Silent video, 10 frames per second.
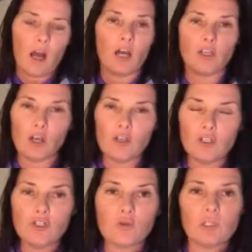I know that
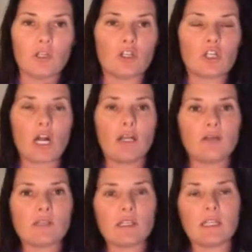you do a lot of
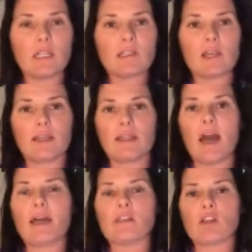trails and things like that.